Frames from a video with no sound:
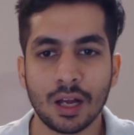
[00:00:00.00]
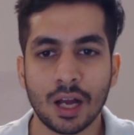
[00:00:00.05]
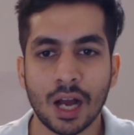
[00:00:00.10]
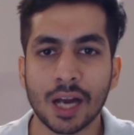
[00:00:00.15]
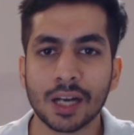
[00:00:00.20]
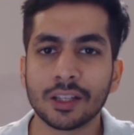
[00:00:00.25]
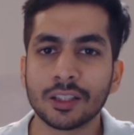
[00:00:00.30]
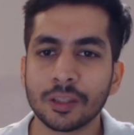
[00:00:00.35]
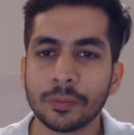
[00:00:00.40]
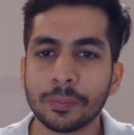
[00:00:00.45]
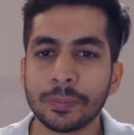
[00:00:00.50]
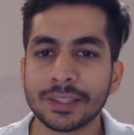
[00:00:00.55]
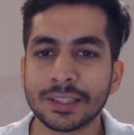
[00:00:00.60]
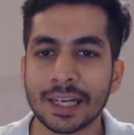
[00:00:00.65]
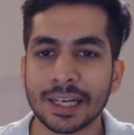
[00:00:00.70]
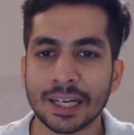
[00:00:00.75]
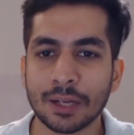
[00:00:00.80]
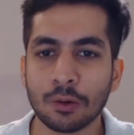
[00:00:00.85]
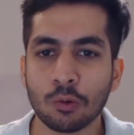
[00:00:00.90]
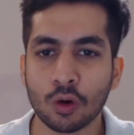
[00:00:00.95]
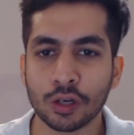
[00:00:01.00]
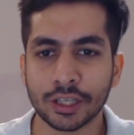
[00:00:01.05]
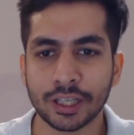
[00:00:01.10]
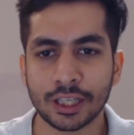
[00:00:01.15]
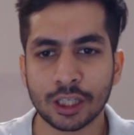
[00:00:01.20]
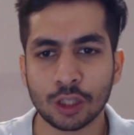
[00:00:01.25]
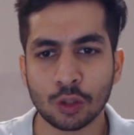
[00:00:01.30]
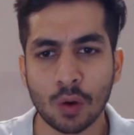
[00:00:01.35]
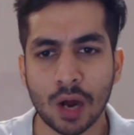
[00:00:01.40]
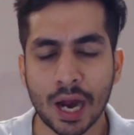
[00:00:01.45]
Another bit that I
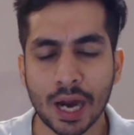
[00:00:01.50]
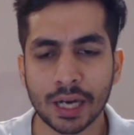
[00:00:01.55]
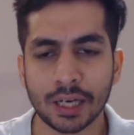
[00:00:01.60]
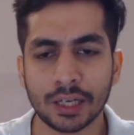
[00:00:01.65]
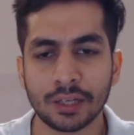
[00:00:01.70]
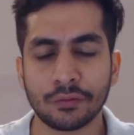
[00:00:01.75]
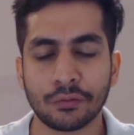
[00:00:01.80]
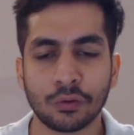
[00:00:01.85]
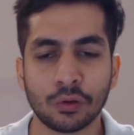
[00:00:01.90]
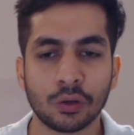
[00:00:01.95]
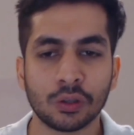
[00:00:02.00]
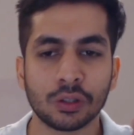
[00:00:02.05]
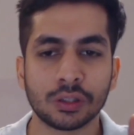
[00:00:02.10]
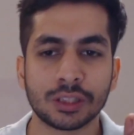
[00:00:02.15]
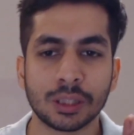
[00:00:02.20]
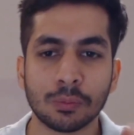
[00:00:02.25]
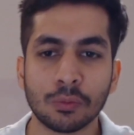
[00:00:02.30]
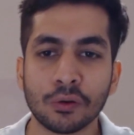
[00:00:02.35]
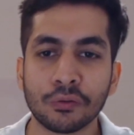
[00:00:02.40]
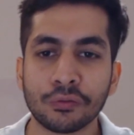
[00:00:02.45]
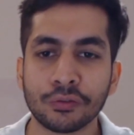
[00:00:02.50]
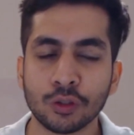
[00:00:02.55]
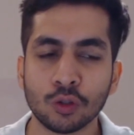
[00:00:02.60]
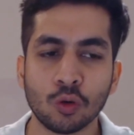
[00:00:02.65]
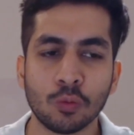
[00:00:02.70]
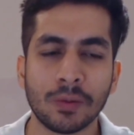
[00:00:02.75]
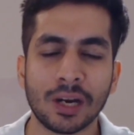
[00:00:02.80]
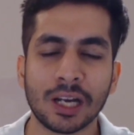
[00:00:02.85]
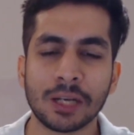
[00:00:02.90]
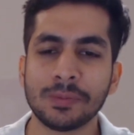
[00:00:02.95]
wanted to add for some of you
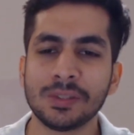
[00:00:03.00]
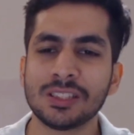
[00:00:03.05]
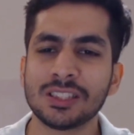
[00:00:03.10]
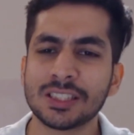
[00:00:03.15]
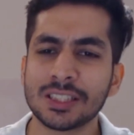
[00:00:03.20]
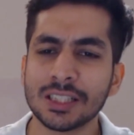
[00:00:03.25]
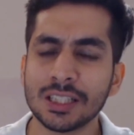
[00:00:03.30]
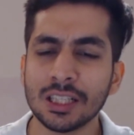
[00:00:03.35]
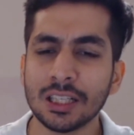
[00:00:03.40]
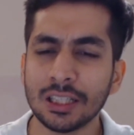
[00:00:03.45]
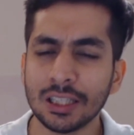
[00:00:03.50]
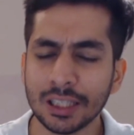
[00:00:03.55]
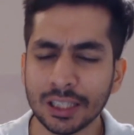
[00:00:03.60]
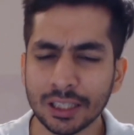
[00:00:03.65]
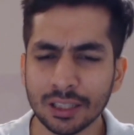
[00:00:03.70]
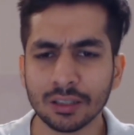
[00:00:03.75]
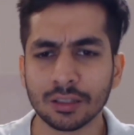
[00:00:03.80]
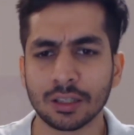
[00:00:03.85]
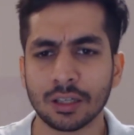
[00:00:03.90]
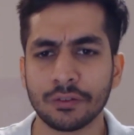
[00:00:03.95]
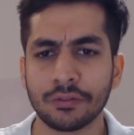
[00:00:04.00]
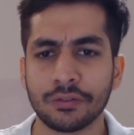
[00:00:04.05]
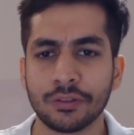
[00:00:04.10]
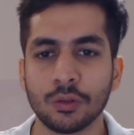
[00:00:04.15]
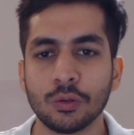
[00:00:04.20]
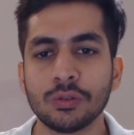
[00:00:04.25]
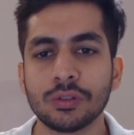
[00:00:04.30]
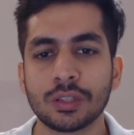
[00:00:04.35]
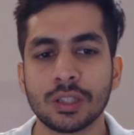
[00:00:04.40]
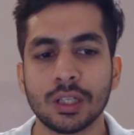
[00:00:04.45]
who might be still a little
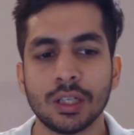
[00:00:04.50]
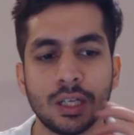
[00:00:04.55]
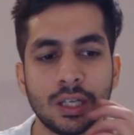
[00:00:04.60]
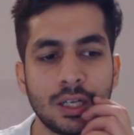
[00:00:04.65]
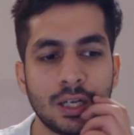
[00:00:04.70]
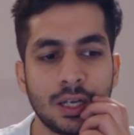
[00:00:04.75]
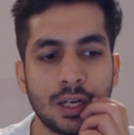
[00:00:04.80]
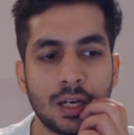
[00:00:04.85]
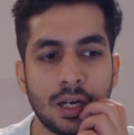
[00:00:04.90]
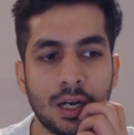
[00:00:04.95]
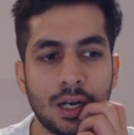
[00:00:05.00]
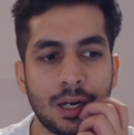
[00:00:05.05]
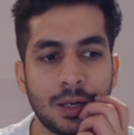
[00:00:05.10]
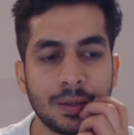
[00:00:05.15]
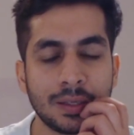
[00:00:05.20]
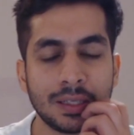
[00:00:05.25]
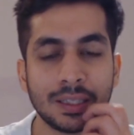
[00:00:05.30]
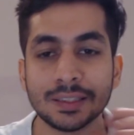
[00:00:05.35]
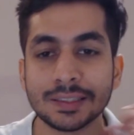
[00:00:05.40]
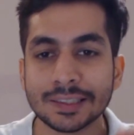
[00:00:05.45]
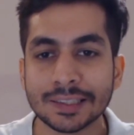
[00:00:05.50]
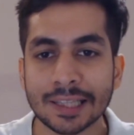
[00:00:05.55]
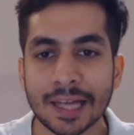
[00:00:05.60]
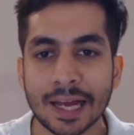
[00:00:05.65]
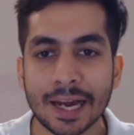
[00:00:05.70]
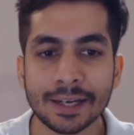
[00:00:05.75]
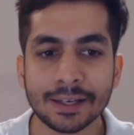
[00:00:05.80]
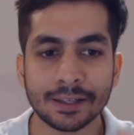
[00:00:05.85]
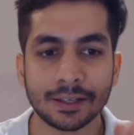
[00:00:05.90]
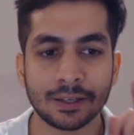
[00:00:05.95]
confused, is
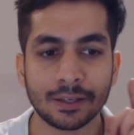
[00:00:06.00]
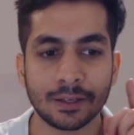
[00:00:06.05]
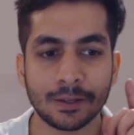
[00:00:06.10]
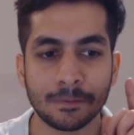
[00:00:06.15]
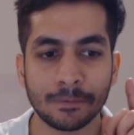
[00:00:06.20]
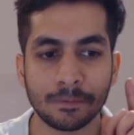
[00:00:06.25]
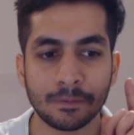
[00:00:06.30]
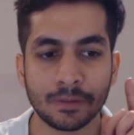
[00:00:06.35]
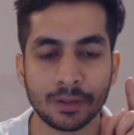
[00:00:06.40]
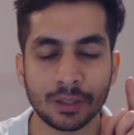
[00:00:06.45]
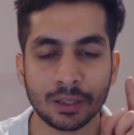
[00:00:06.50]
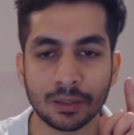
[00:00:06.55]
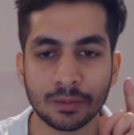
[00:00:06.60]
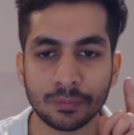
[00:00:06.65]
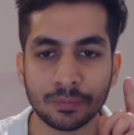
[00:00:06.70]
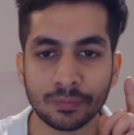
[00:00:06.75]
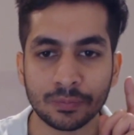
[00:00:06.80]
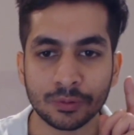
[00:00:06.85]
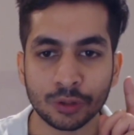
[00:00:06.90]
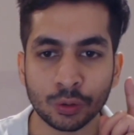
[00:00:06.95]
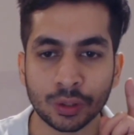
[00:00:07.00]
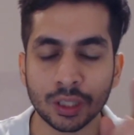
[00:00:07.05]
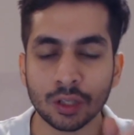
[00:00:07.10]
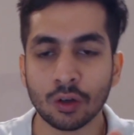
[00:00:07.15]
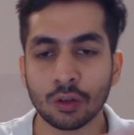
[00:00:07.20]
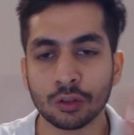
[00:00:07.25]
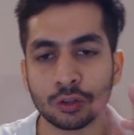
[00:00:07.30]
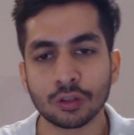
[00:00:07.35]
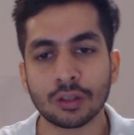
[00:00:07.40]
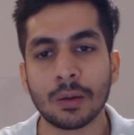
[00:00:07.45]
that you can
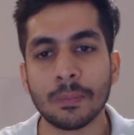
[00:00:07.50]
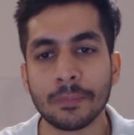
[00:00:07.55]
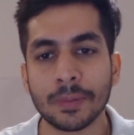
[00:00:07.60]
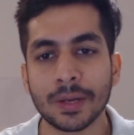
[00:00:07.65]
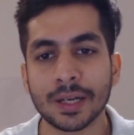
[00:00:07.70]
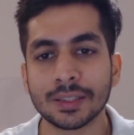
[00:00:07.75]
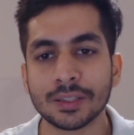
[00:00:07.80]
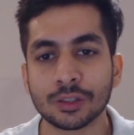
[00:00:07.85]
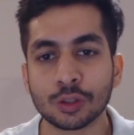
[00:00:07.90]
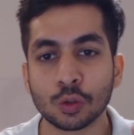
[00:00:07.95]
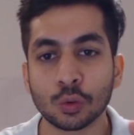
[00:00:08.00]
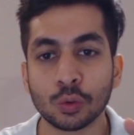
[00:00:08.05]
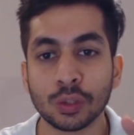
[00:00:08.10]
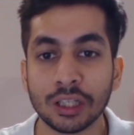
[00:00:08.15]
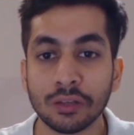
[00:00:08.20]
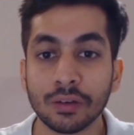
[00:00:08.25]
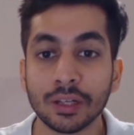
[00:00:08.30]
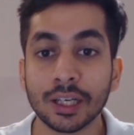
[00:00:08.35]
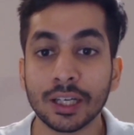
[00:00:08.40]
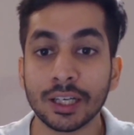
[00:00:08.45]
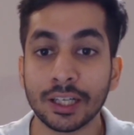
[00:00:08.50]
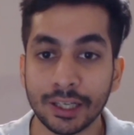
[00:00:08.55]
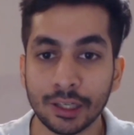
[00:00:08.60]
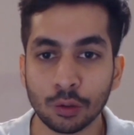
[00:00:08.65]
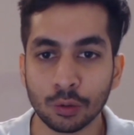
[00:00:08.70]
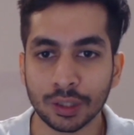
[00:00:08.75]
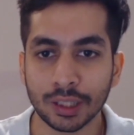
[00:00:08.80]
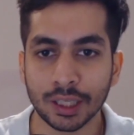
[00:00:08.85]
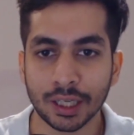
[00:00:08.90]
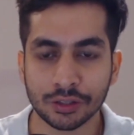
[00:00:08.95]
also compare this to E1 and
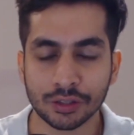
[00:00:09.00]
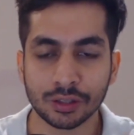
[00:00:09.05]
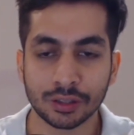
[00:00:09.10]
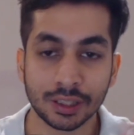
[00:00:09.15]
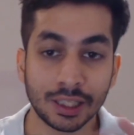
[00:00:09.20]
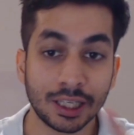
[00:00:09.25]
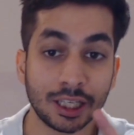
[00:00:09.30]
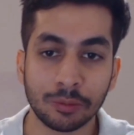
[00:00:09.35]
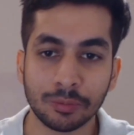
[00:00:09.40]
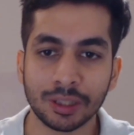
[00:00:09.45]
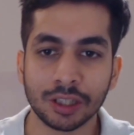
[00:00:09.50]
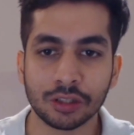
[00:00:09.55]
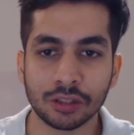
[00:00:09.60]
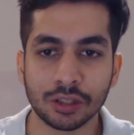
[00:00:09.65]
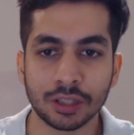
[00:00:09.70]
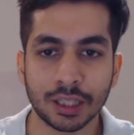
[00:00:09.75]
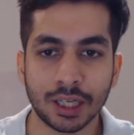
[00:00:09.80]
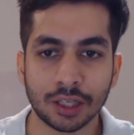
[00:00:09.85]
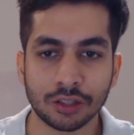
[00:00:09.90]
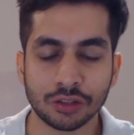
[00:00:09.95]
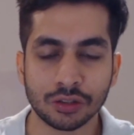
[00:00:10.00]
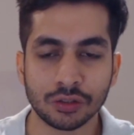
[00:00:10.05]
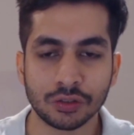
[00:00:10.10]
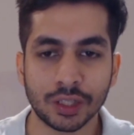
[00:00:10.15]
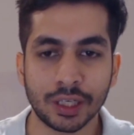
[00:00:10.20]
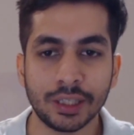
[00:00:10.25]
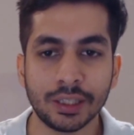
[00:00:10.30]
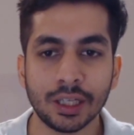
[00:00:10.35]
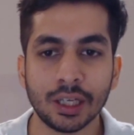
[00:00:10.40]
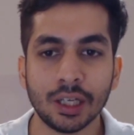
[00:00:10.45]
E2 reaction, the elimination reactions,
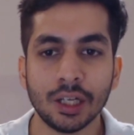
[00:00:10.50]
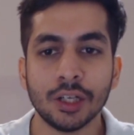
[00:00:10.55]
right?